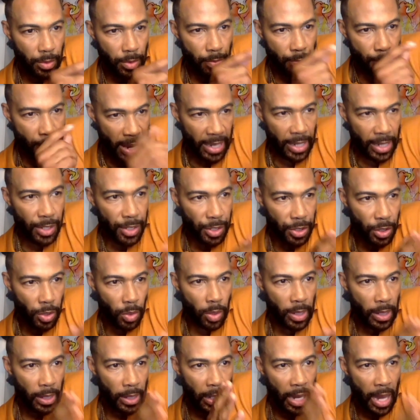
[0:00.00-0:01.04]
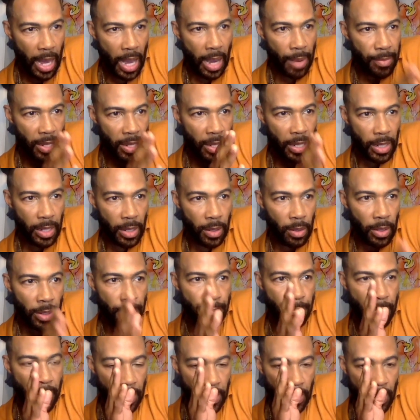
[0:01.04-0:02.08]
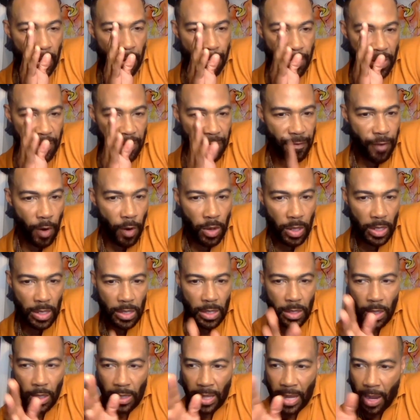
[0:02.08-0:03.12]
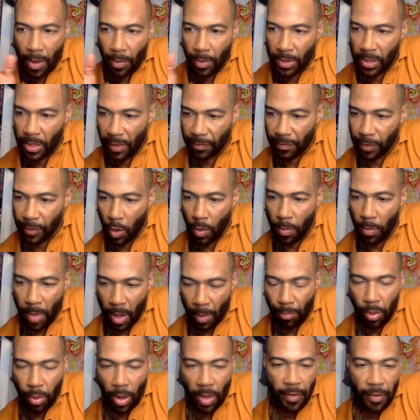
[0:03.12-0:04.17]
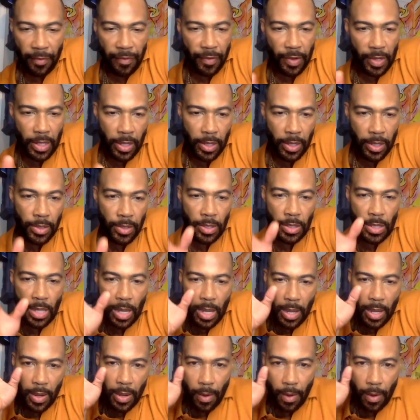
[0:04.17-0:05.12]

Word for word: making sure to climb the hill and be, and be focused on that, which I've told my brother for years.